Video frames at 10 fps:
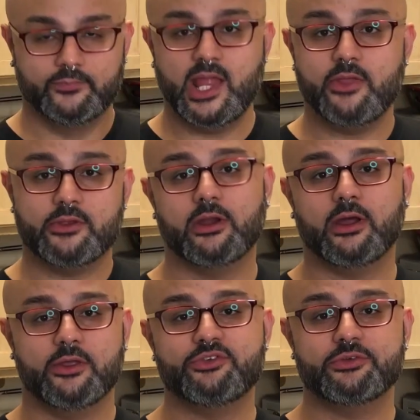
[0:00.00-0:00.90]
Now that our
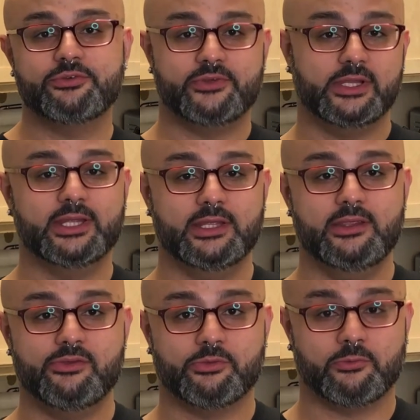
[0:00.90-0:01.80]
custard filling
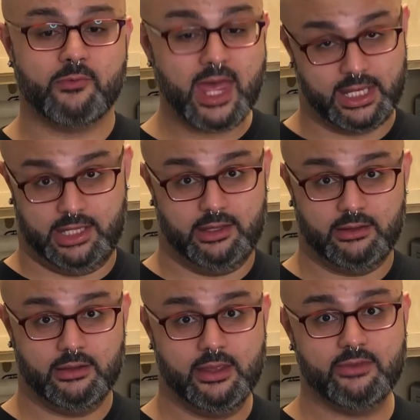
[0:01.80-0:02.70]
is ready,
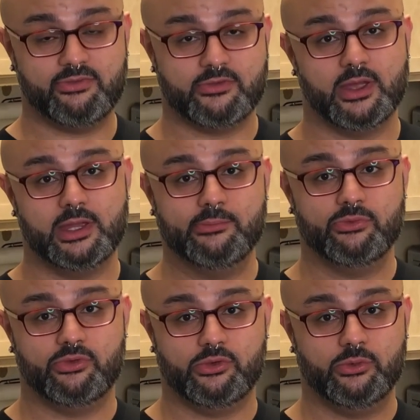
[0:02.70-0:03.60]
it's time
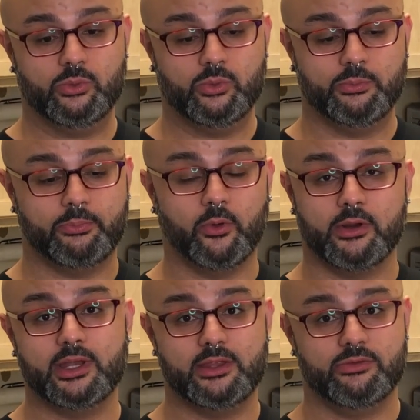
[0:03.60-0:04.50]
to
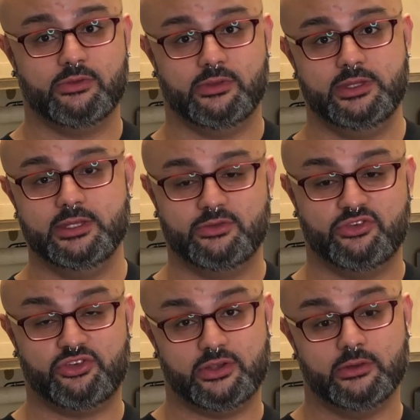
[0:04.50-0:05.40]
pour it into the
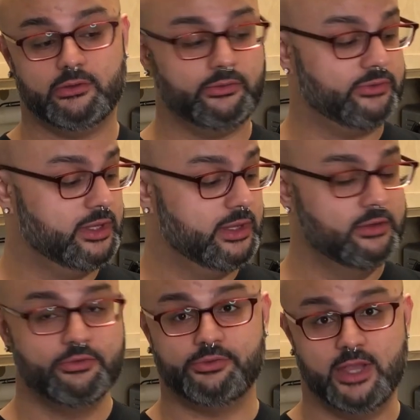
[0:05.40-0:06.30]
chilled
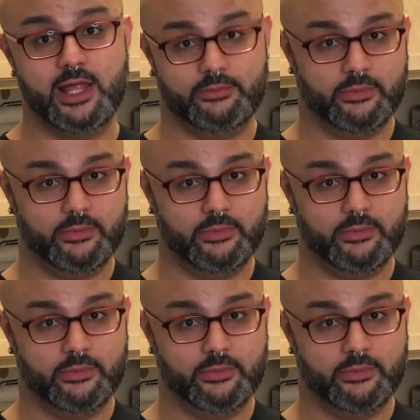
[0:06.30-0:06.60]
flan